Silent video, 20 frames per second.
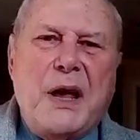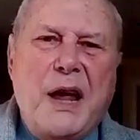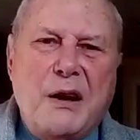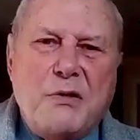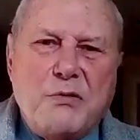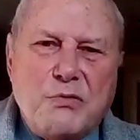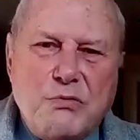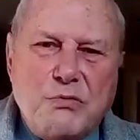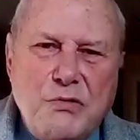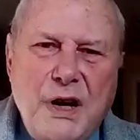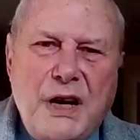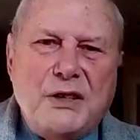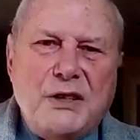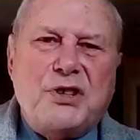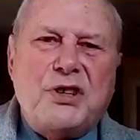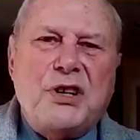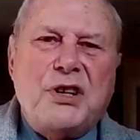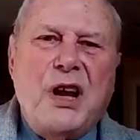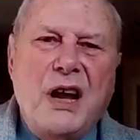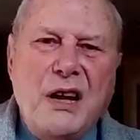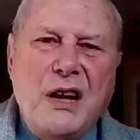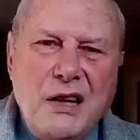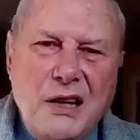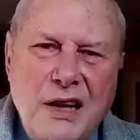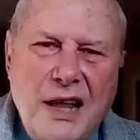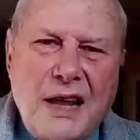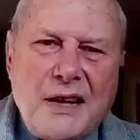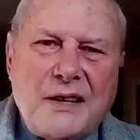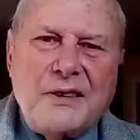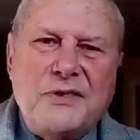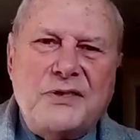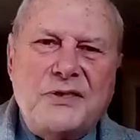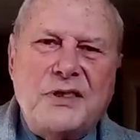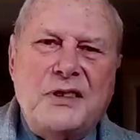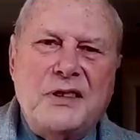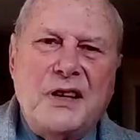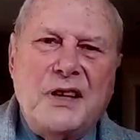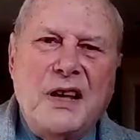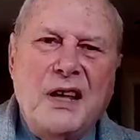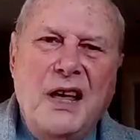and rich legacy,